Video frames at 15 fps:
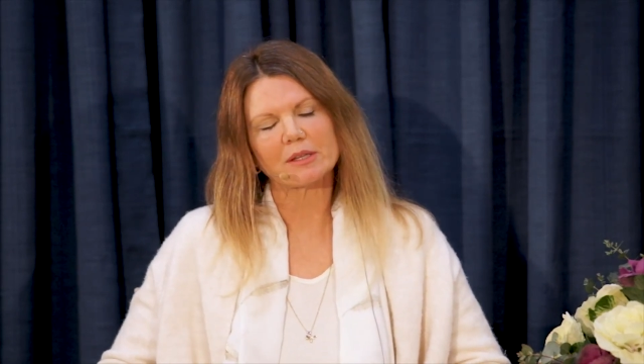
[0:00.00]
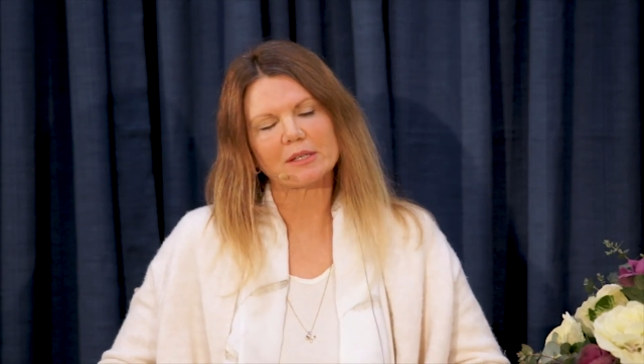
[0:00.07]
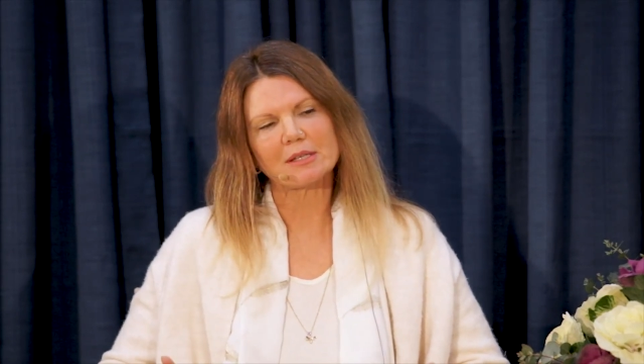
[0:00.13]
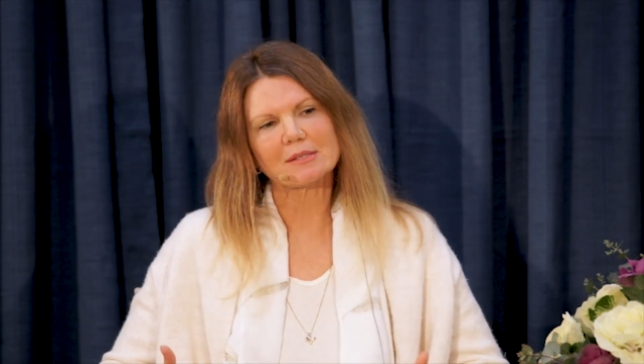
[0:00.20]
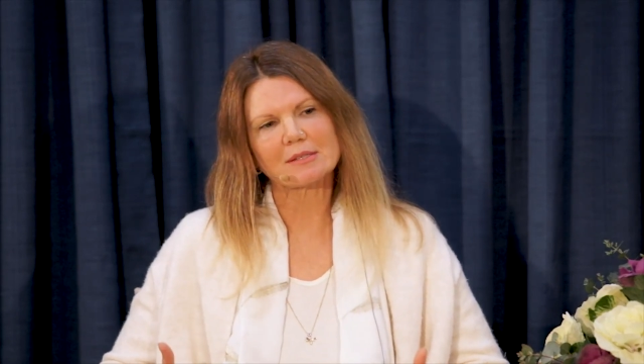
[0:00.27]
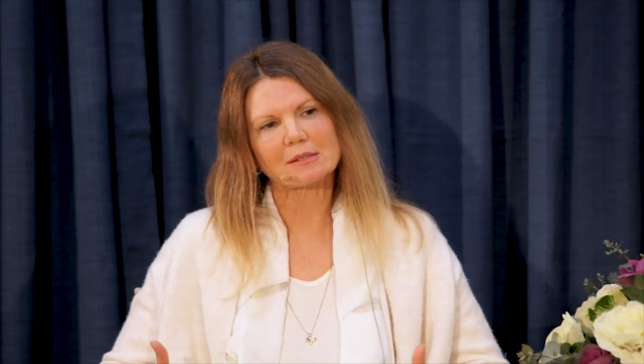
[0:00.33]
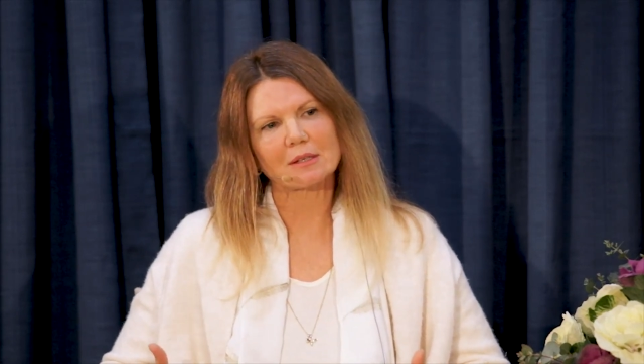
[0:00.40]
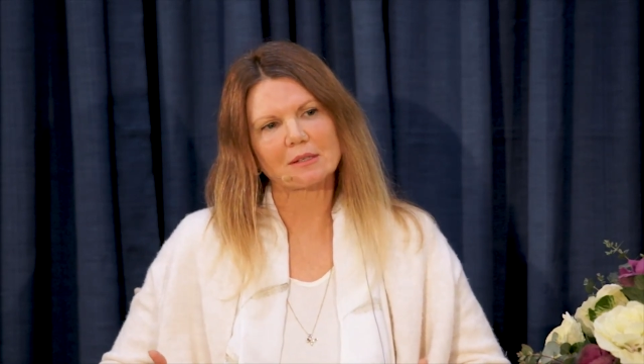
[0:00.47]

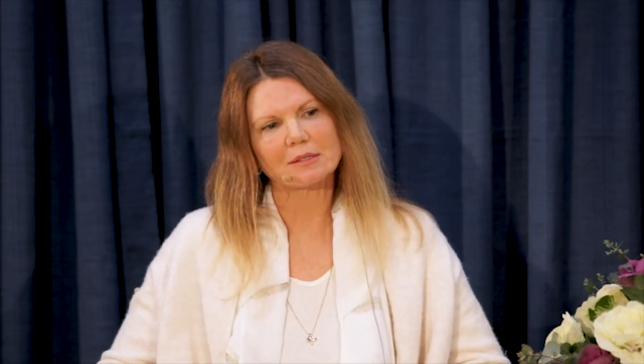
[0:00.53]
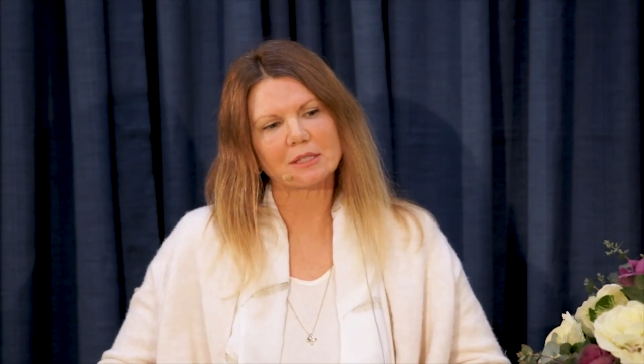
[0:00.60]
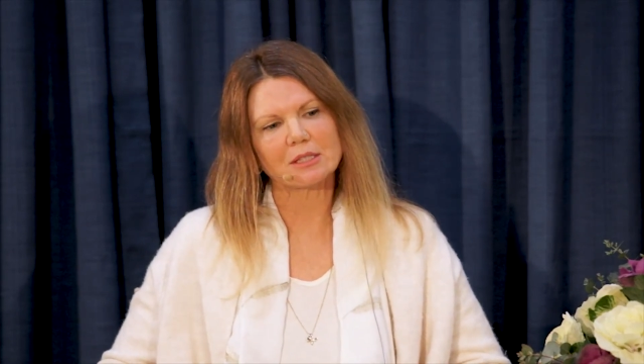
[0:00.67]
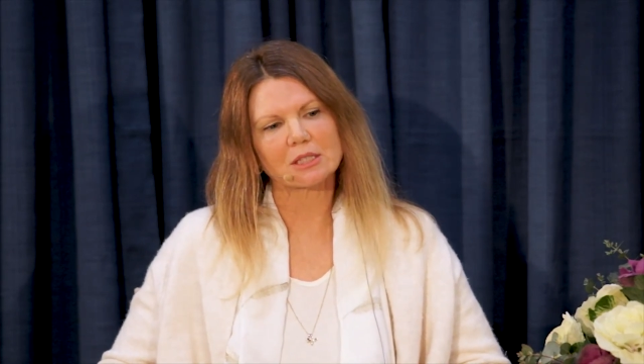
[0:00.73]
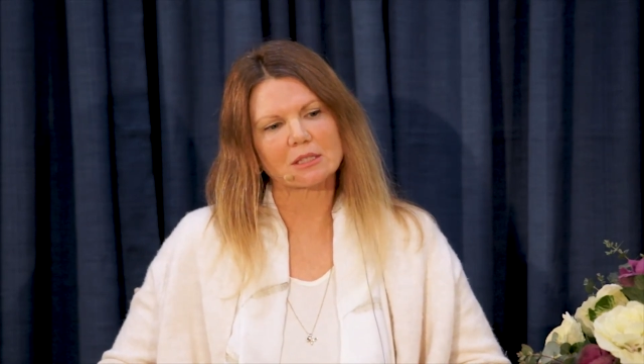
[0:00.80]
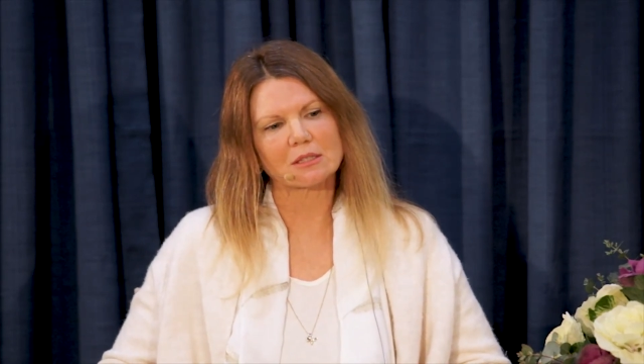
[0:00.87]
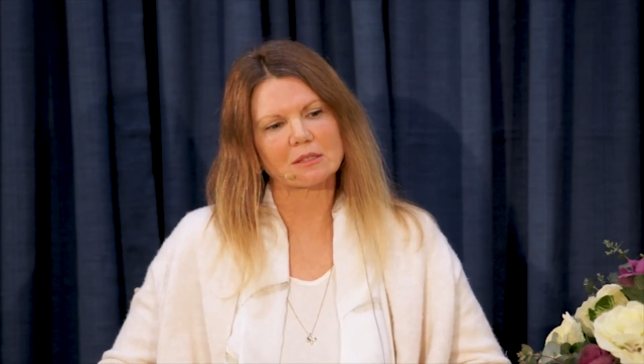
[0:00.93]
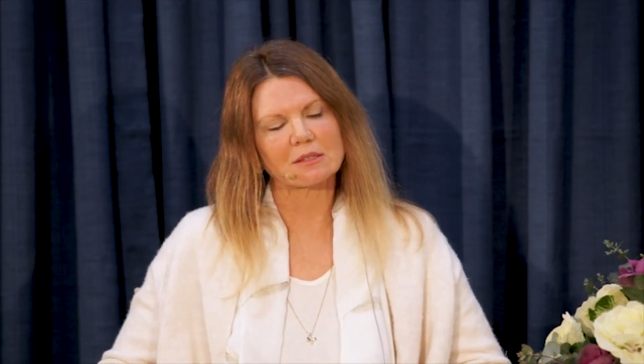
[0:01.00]
these
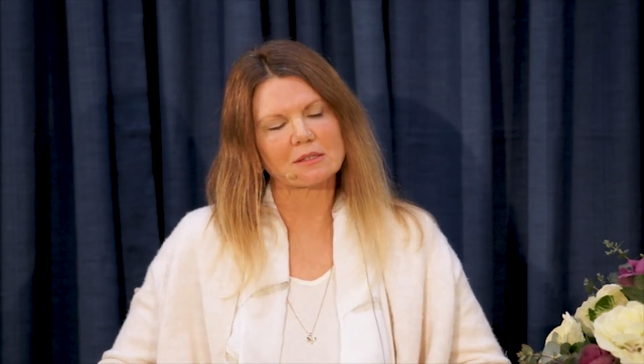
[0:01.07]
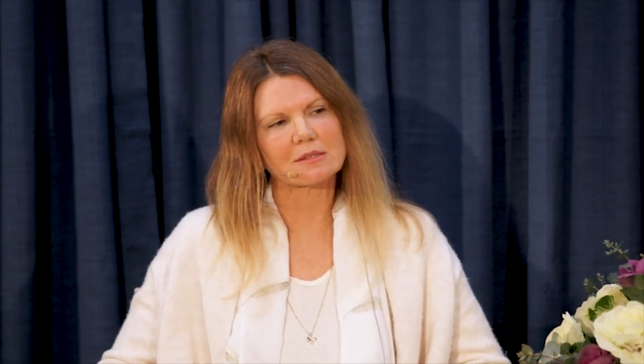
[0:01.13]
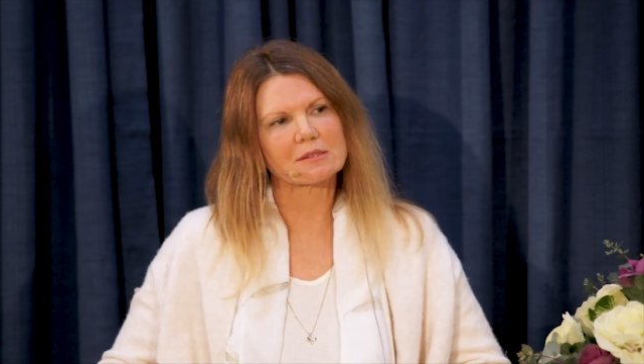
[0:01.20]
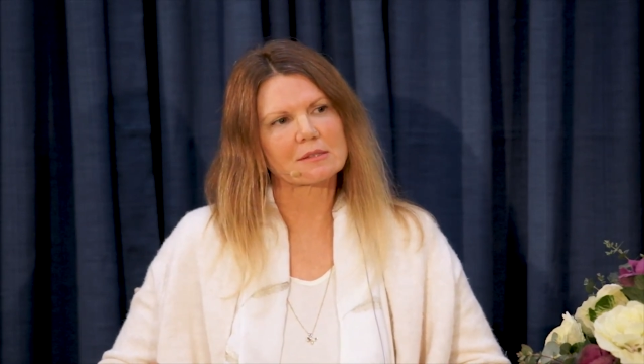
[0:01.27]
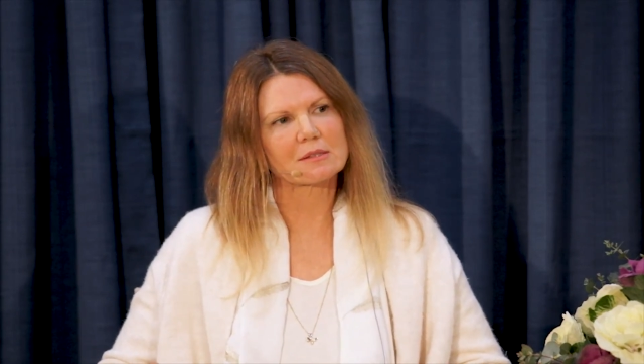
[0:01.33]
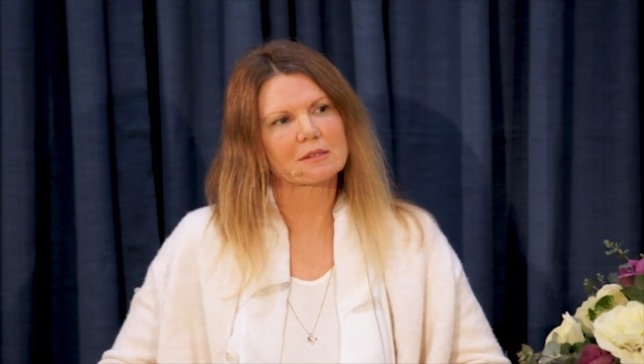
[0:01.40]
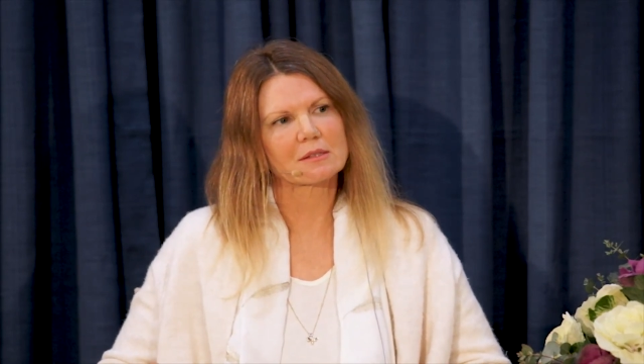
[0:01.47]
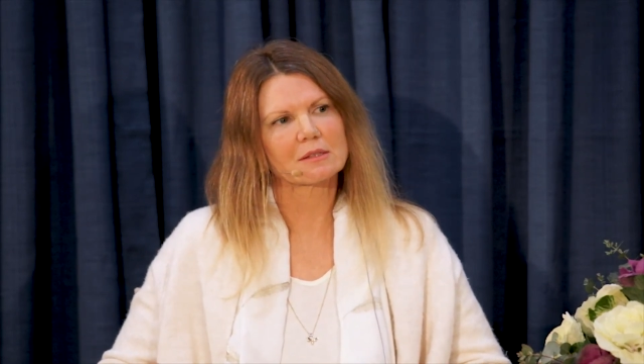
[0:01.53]
conditions